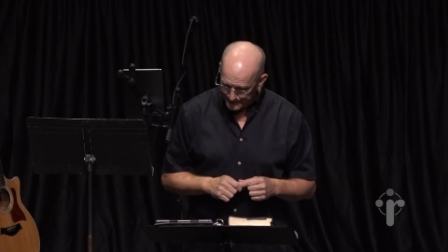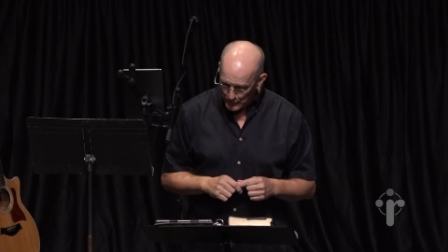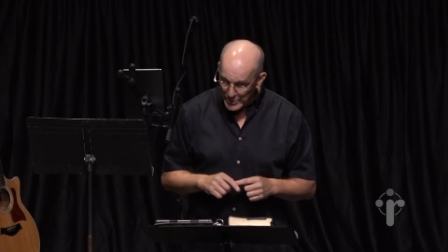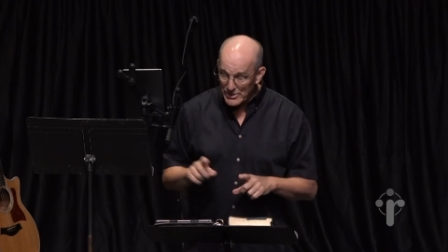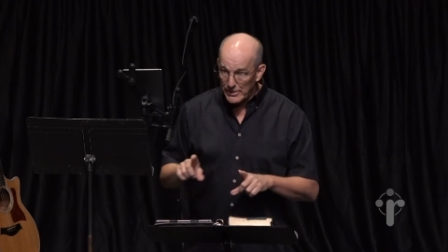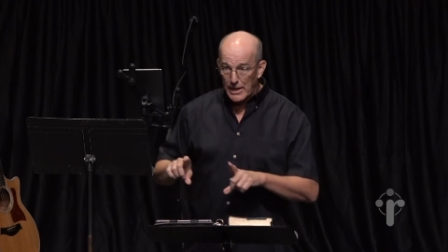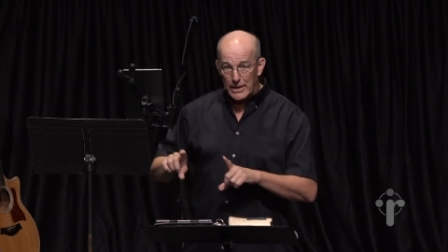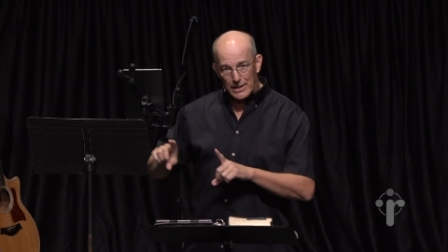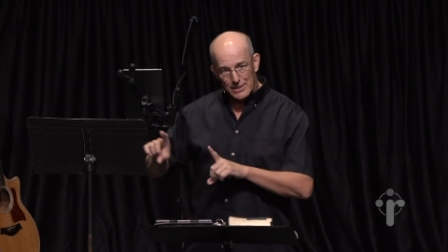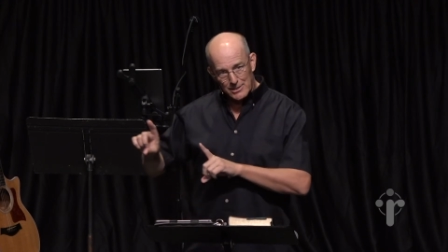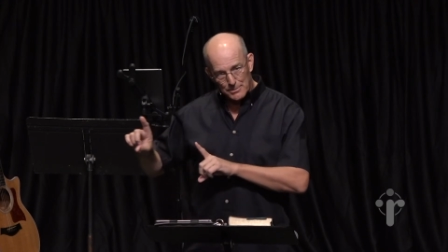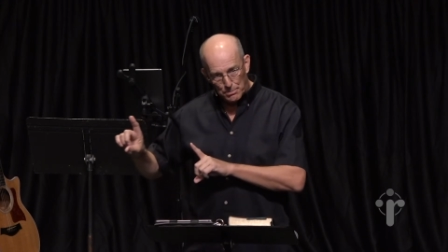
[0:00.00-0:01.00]
We see that
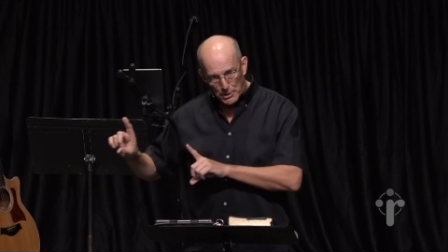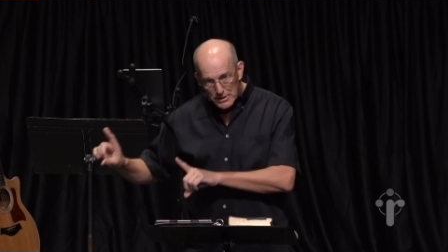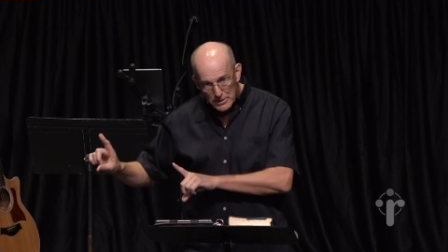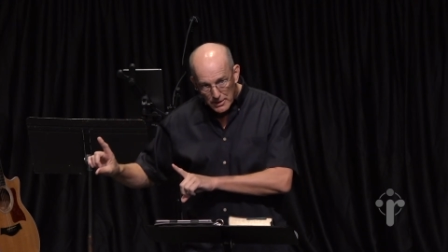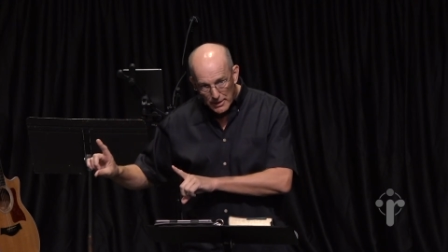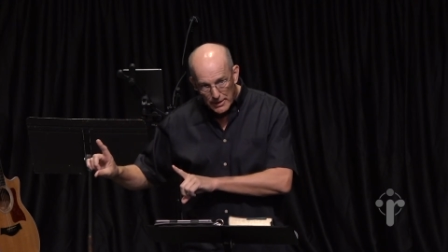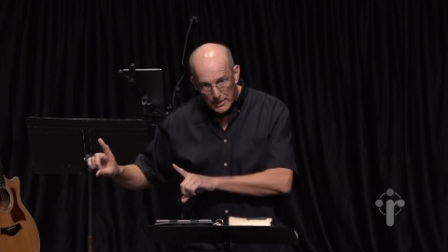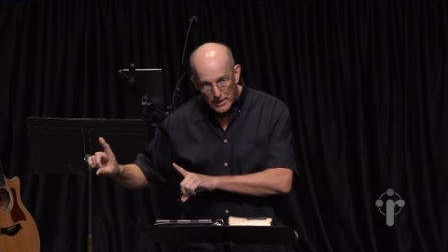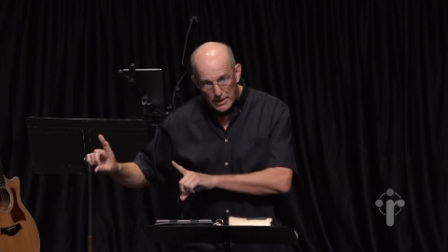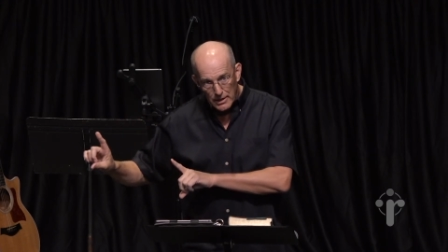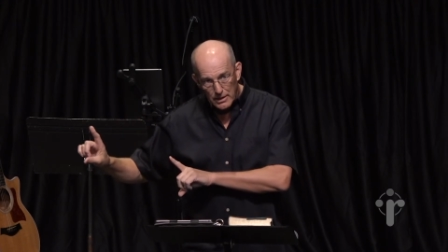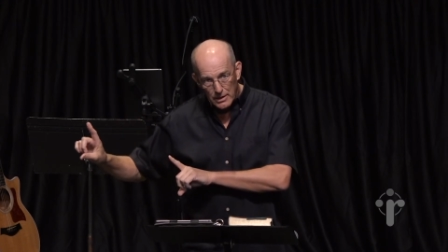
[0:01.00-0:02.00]
explicitly
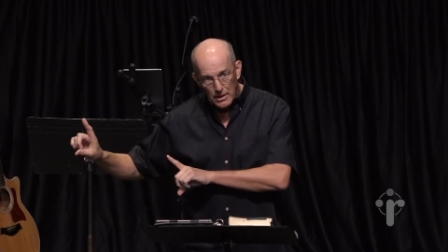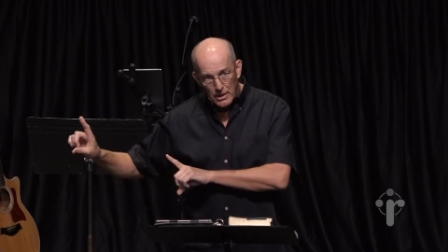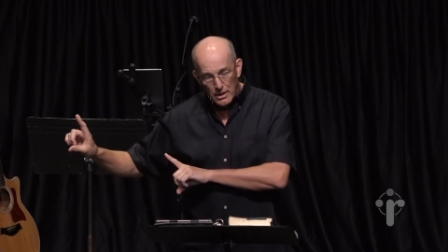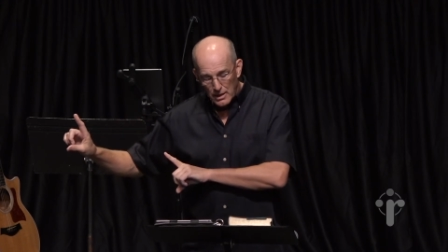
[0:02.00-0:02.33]
in